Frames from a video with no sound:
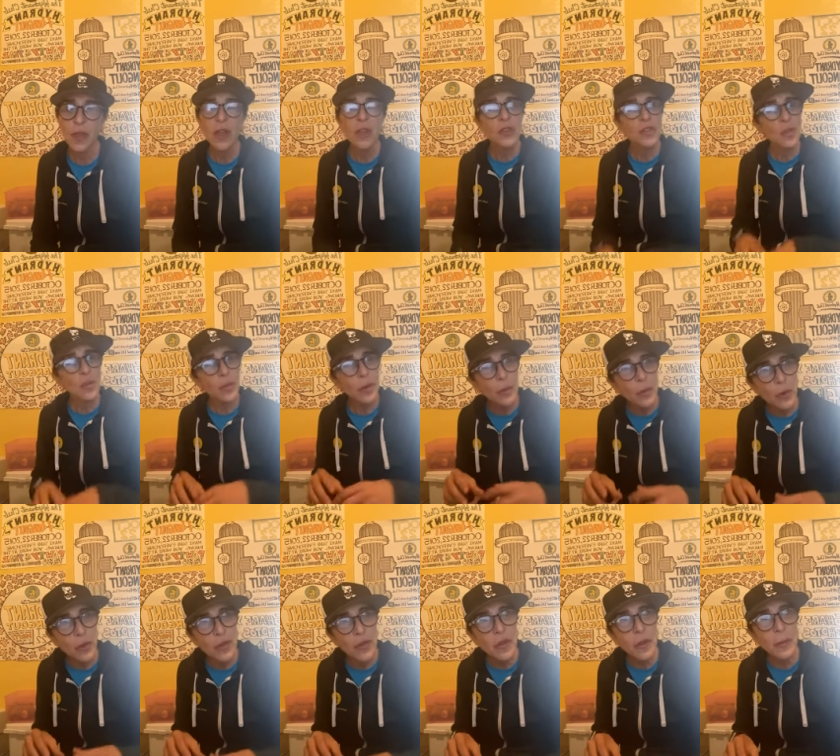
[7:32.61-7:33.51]
So,
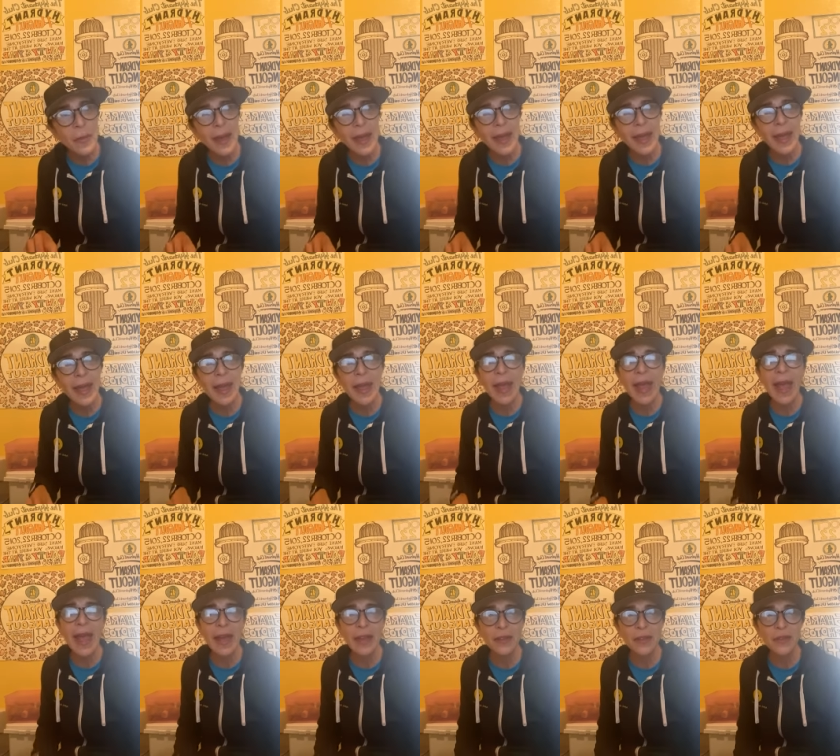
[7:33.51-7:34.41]
removing my
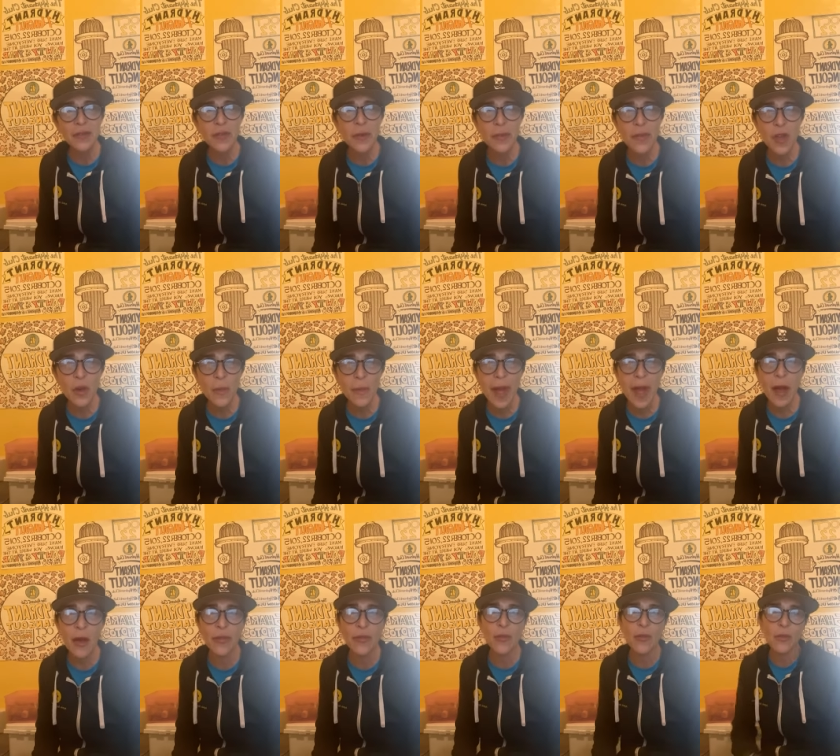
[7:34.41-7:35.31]
hand from their
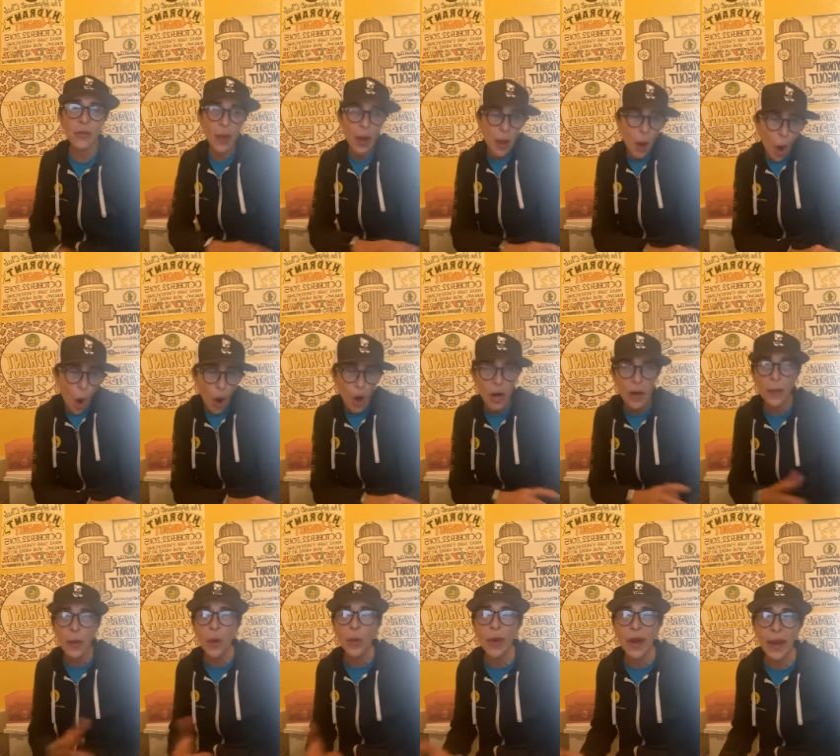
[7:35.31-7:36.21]
mouth or my
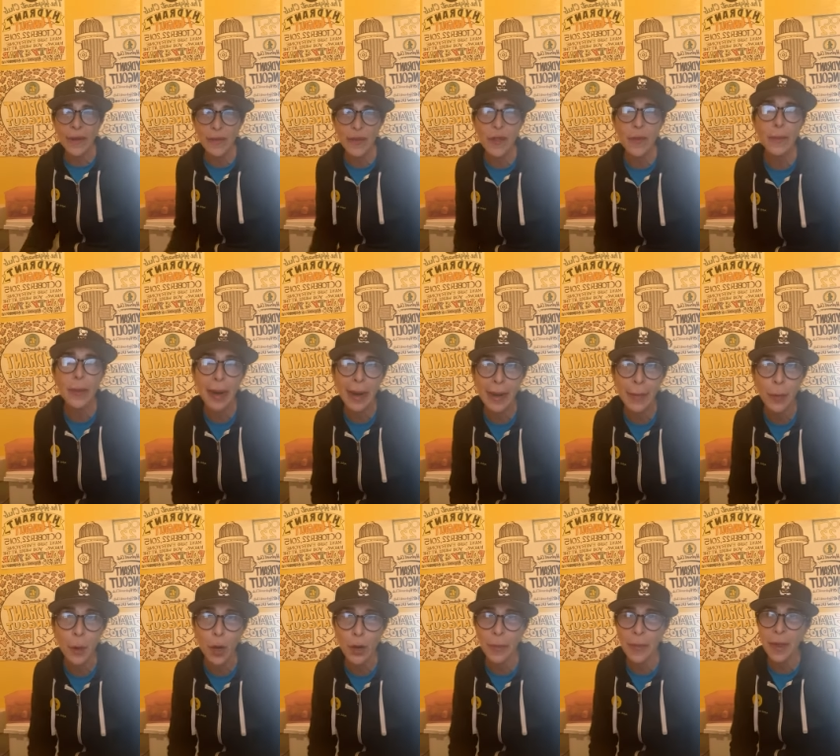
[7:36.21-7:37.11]
arm or whatever the body
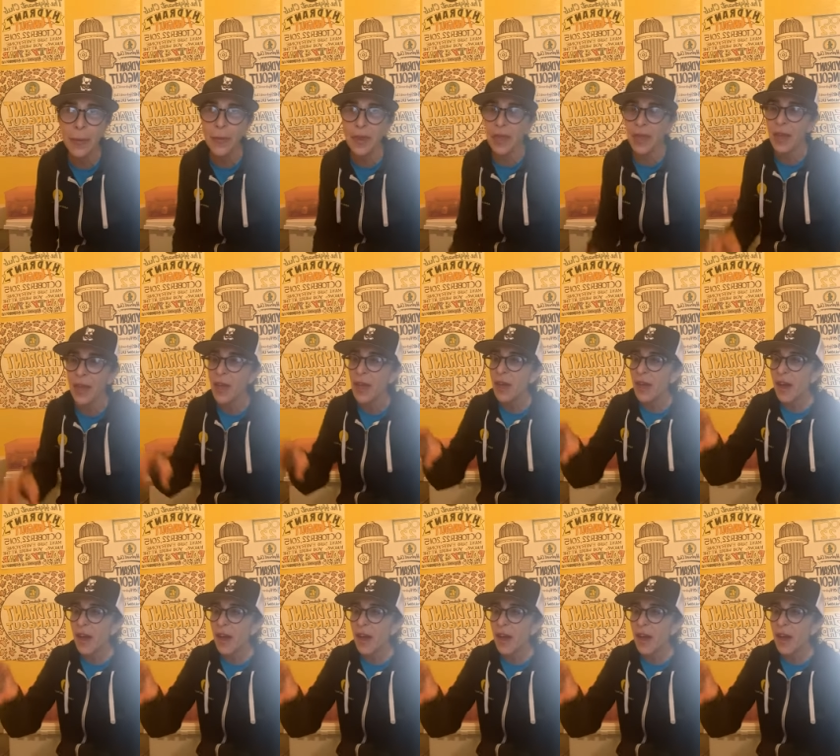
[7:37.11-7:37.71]
part may be,